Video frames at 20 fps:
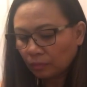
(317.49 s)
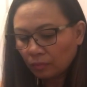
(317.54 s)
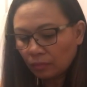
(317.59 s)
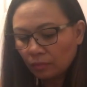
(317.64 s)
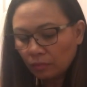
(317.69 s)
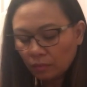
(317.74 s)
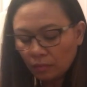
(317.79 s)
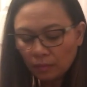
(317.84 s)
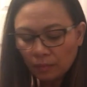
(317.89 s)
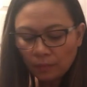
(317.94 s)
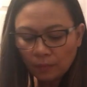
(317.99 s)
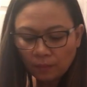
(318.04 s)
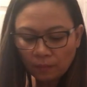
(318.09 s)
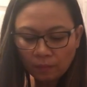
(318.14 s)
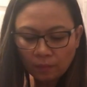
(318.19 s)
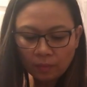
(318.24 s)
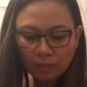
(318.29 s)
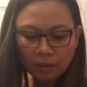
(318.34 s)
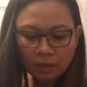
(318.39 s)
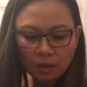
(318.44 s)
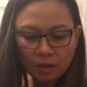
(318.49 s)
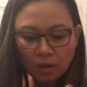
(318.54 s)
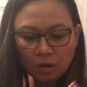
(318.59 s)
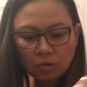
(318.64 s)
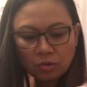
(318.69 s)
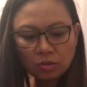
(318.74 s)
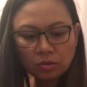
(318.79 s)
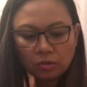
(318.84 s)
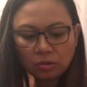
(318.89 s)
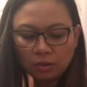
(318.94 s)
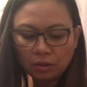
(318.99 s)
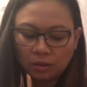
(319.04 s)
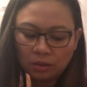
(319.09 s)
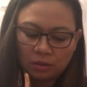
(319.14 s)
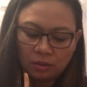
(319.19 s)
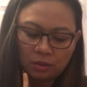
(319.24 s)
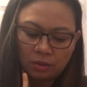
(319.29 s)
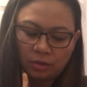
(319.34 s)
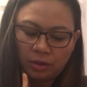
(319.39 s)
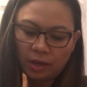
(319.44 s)
Oh, cool.
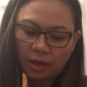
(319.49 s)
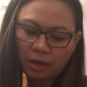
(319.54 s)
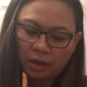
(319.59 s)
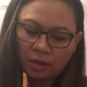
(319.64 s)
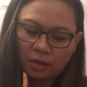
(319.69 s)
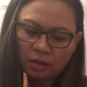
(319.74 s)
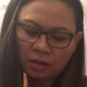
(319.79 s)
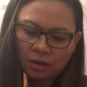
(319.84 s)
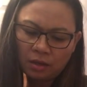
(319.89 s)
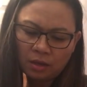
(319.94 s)
Okay.